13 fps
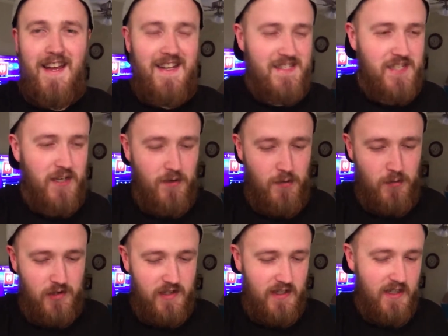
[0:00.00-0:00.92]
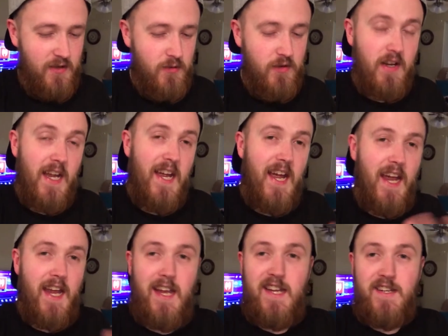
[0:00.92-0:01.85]
So we're gonna get into it,
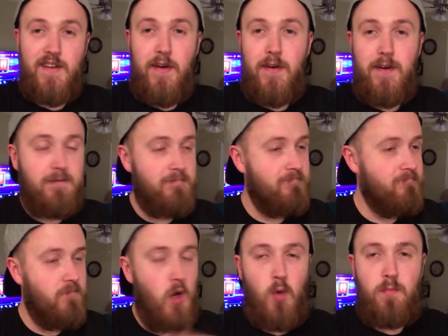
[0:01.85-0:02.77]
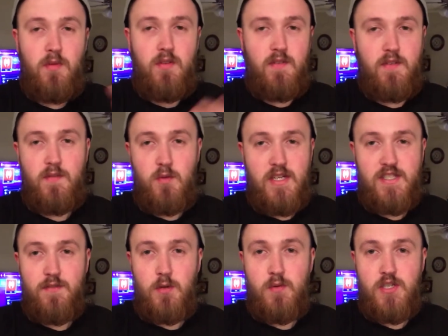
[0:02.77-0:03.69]
and uh, hope you, the rest
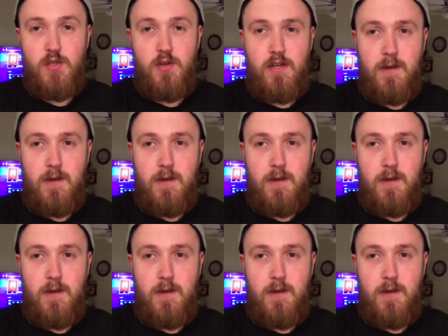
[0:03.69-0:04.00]
of you enjoy.